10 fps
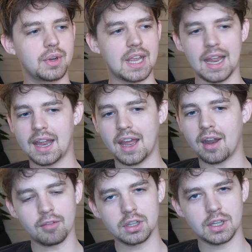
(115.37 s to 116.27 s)
can't
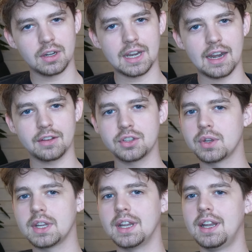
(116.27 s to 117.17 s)
ever learn how to do
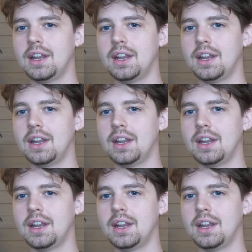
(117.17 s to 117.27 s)
it.